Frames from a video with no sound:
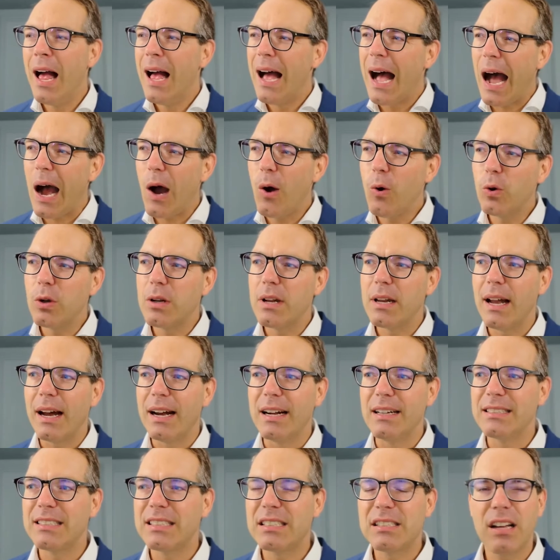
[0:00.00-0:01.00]

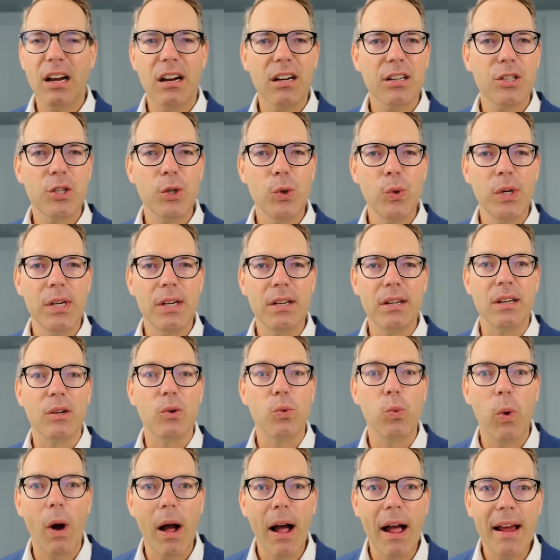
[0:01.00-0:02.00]
Outline, start doing it.
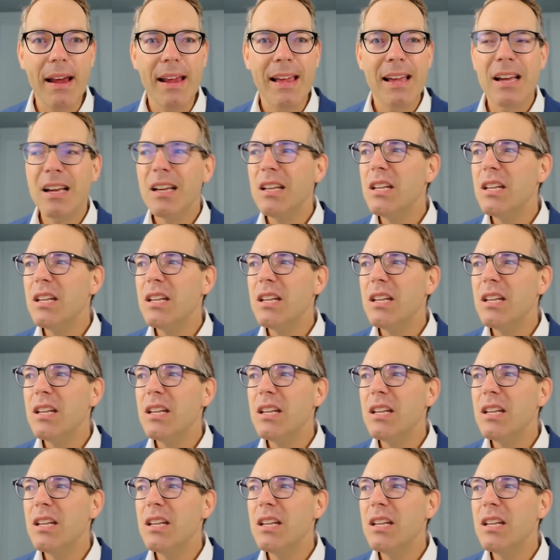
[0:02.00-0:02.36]
Why?